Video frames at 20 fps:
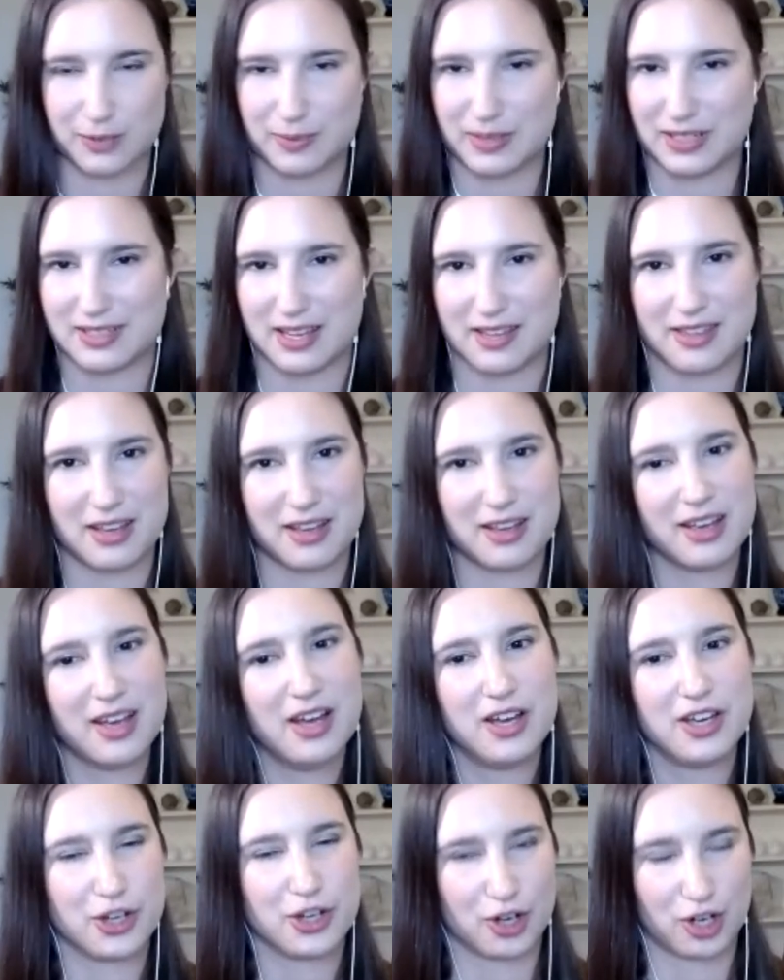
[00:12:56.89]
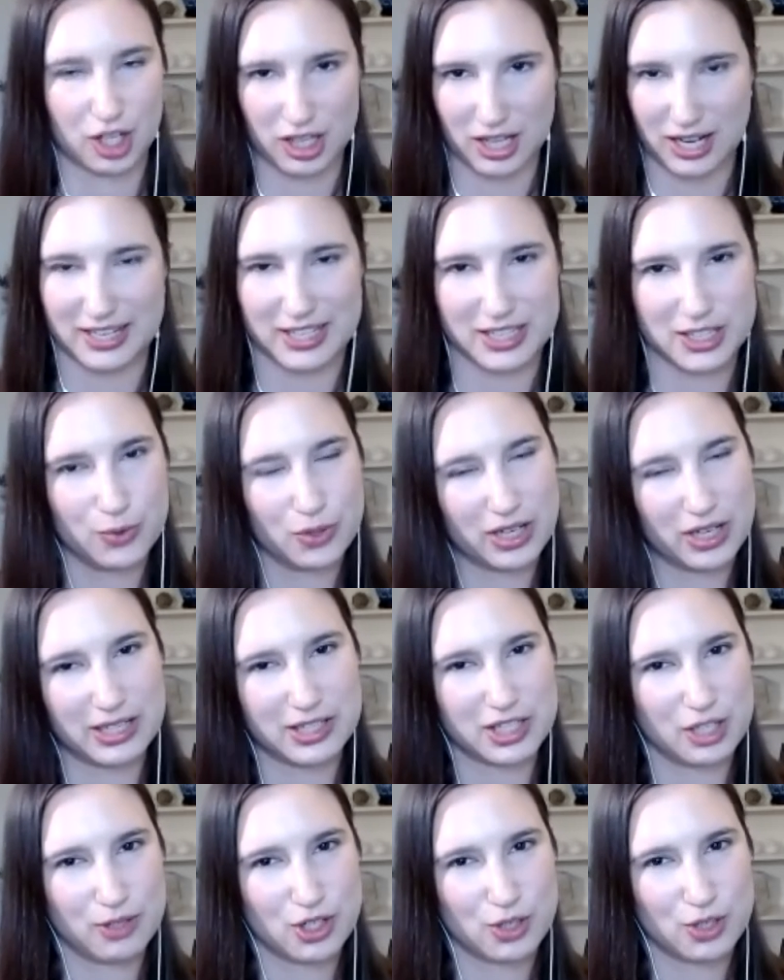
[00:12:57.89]
because I think your clients will get
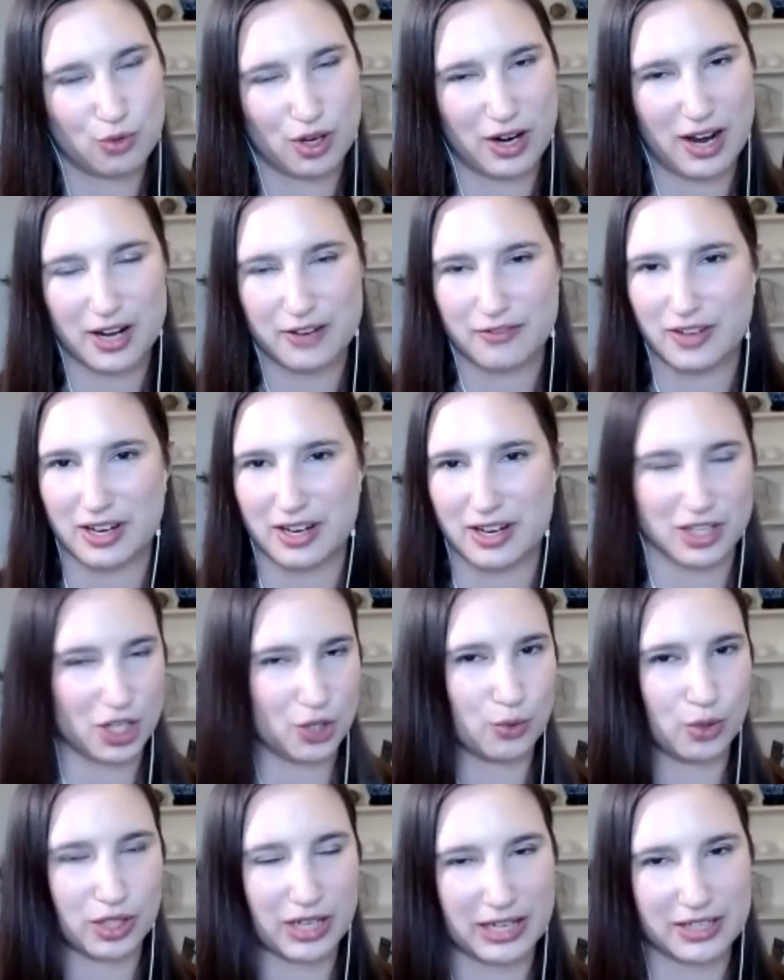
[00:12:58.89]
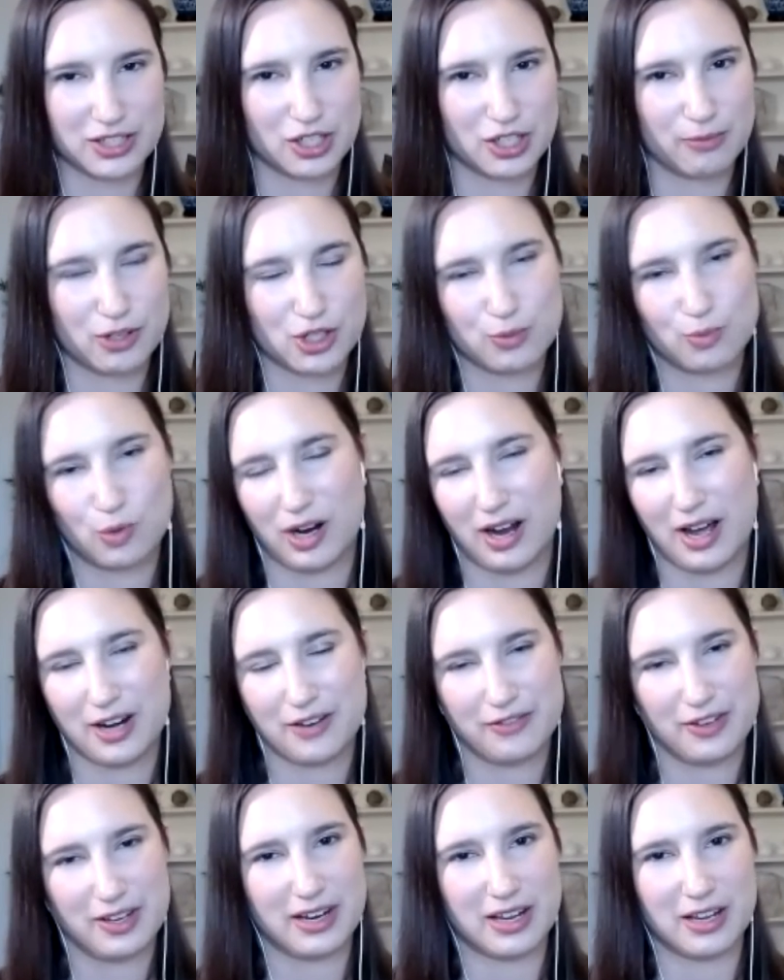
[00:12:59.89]
so much more out of it, and you will get so much more out
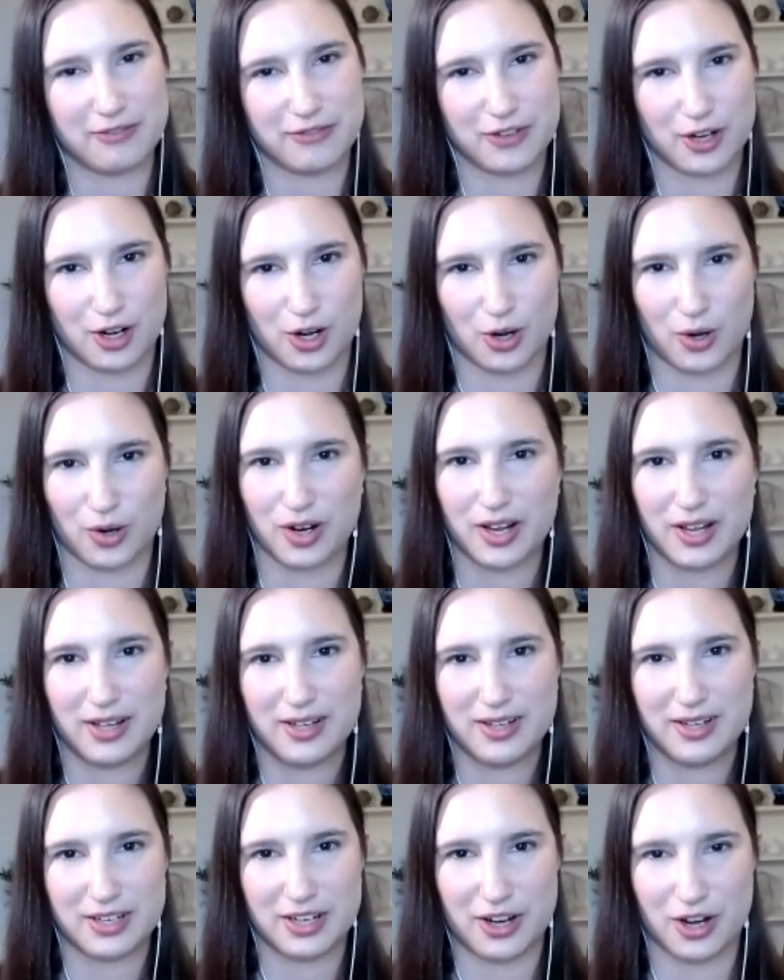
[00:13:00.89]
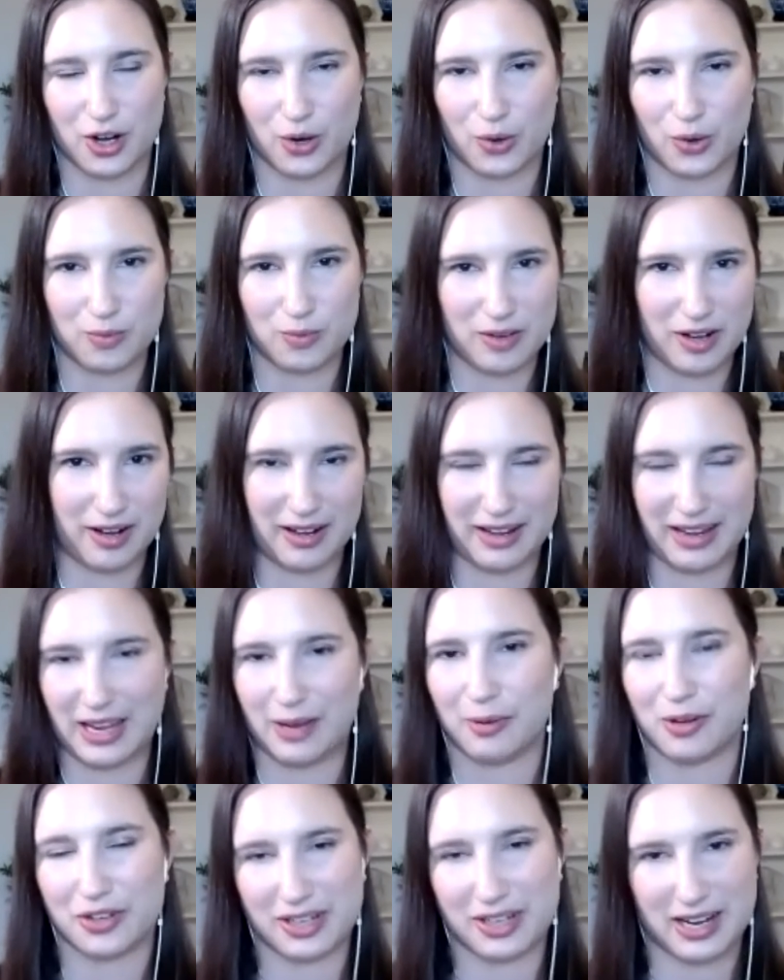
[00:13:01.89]
of it if you're,
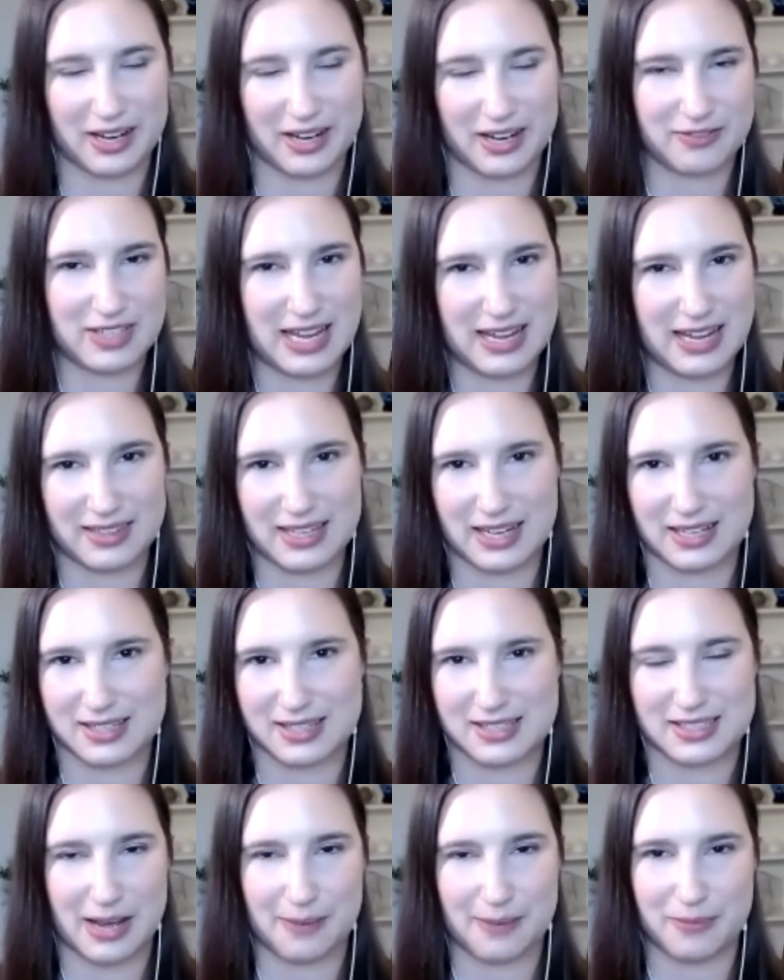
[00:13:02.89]
able to kind of take that step